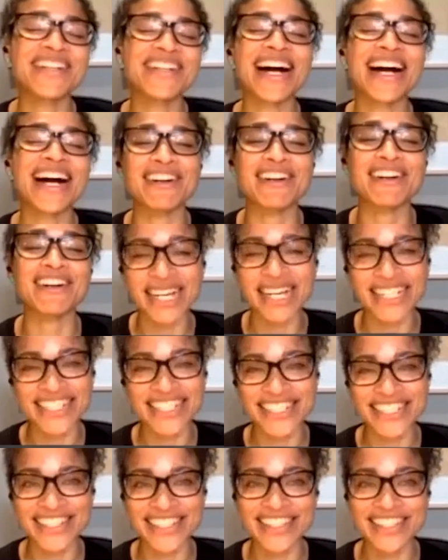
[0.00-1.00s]
I'll come back
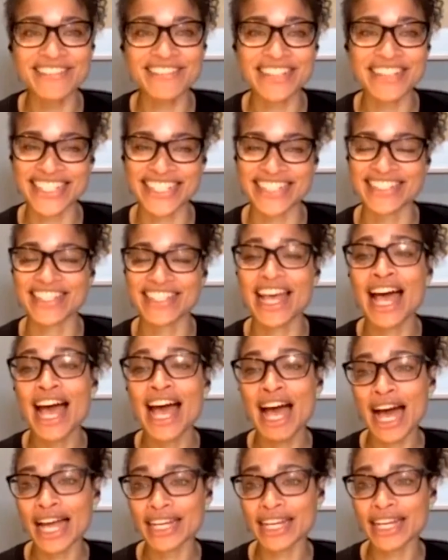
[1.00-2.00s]
to the questions
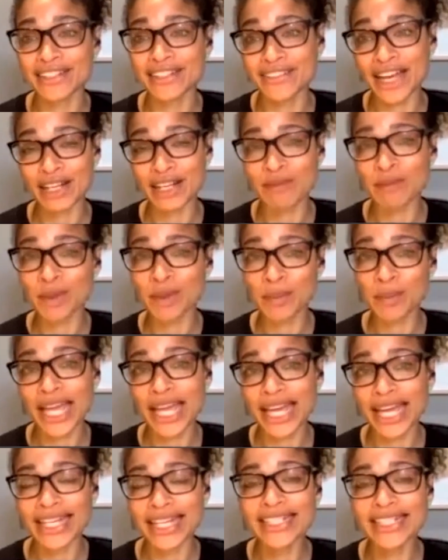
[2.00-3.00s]
I kind of have
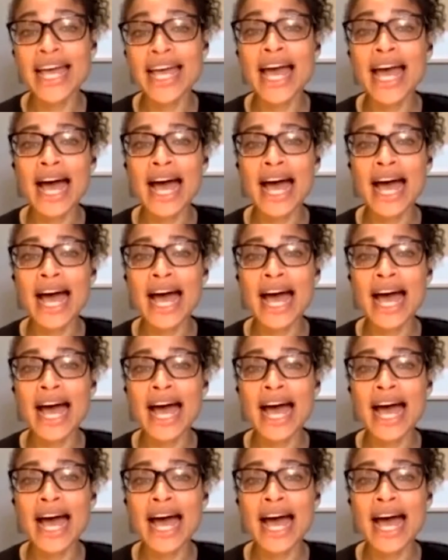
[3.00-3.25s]
prepared.